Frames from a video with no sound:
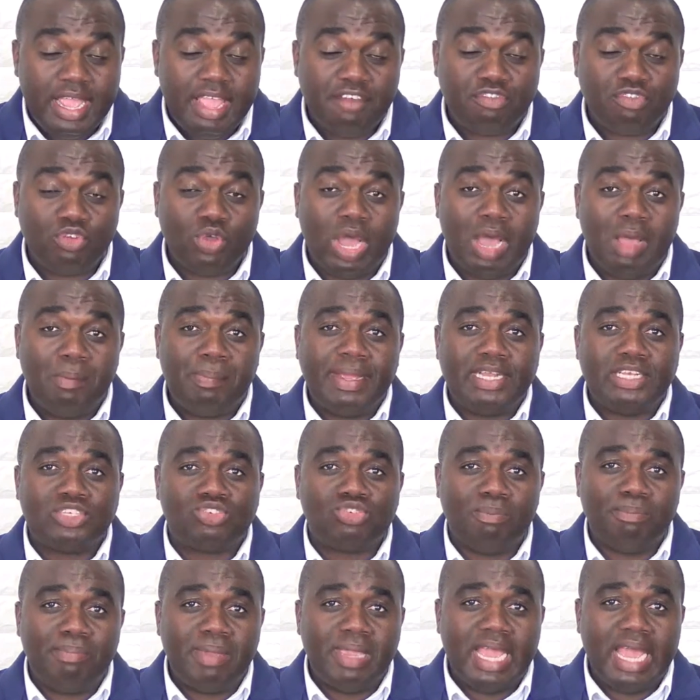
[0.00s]
If you happen
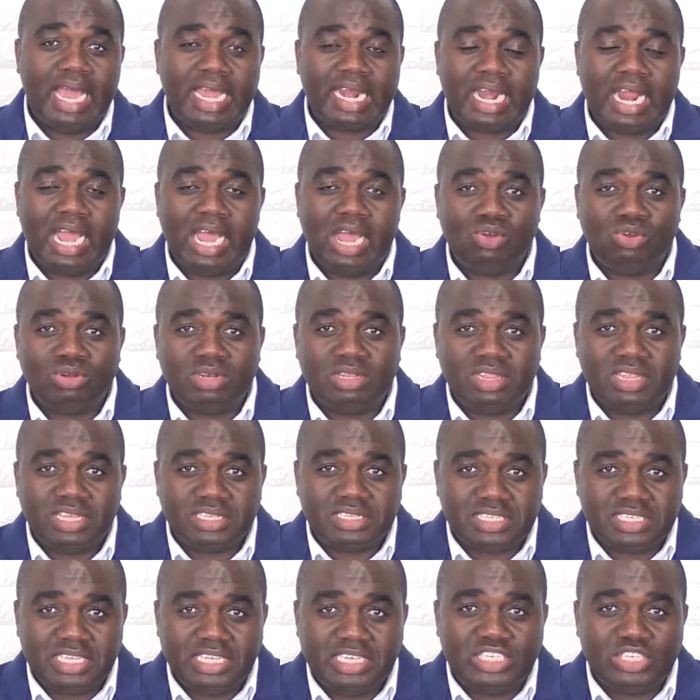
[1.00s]
to be around
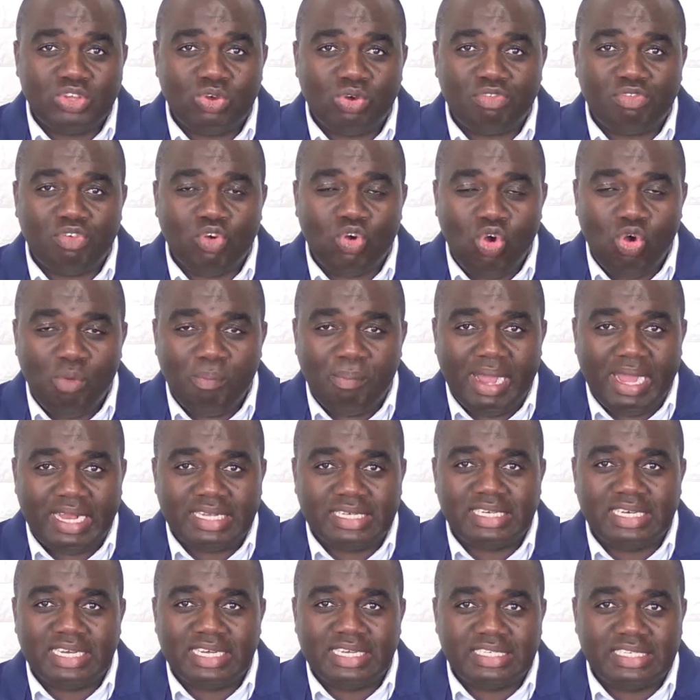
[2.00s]
the city of
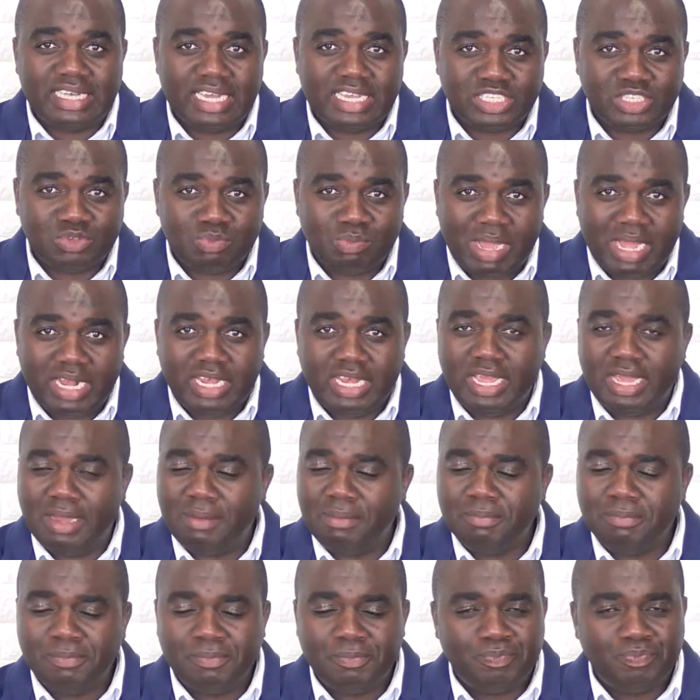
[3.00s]
Hobart in
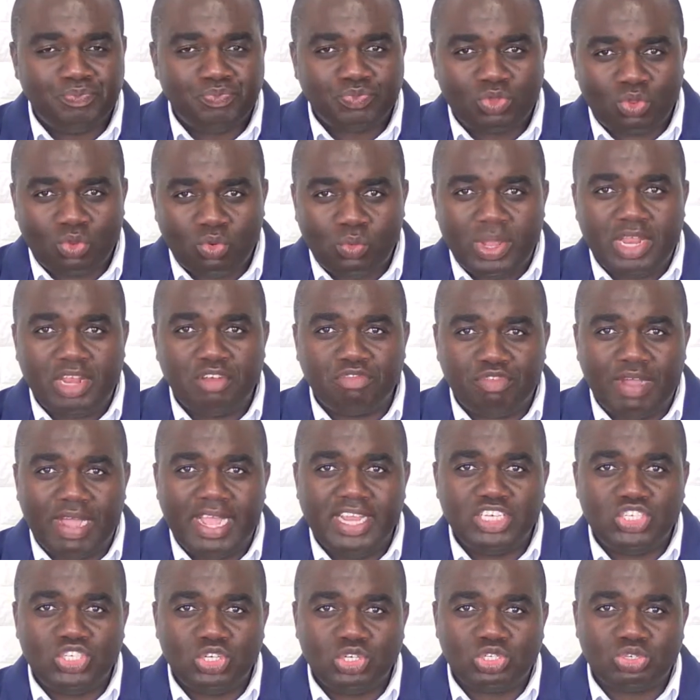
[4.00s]
Tasmania, we
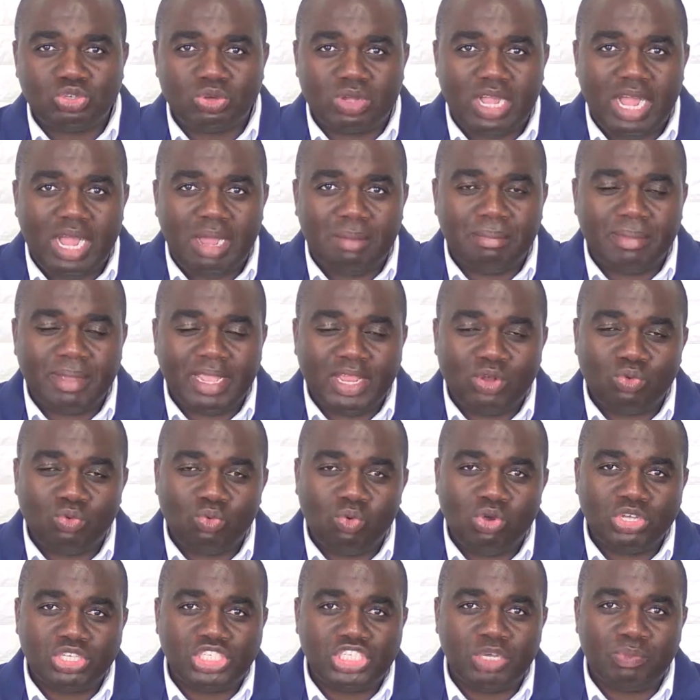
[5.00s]
invite you to come and
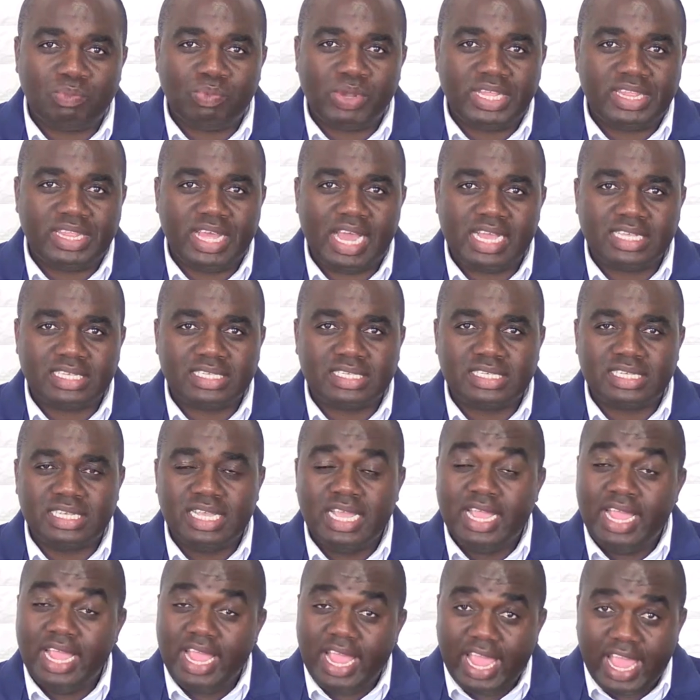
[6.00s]
worship with us
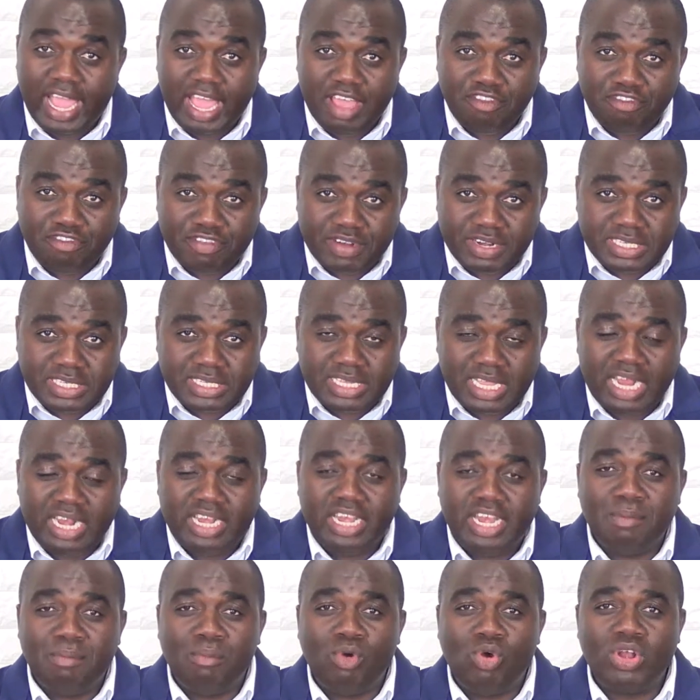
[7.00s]
every
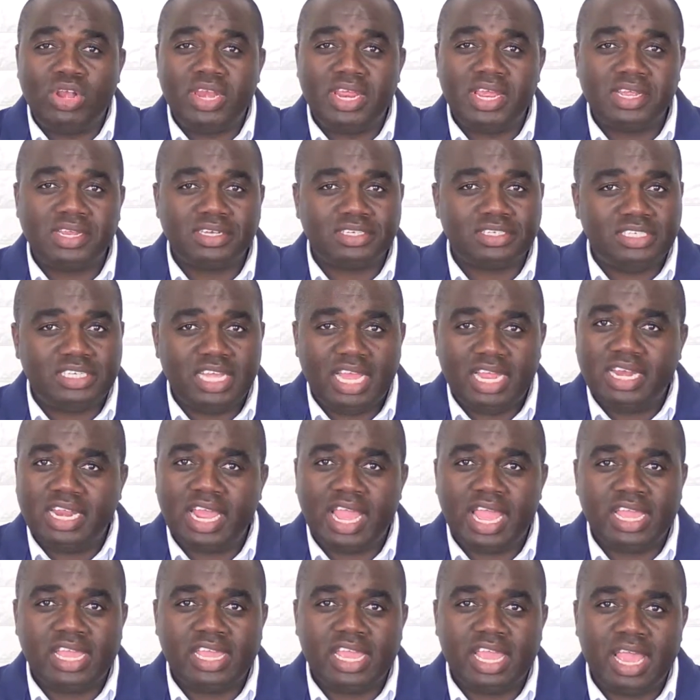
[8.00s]
Sunday morning, 10
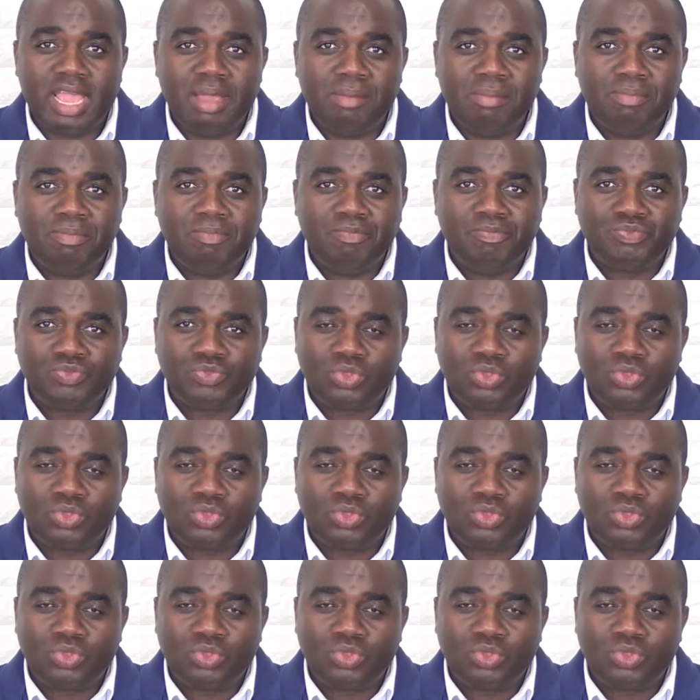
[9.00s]
a.m.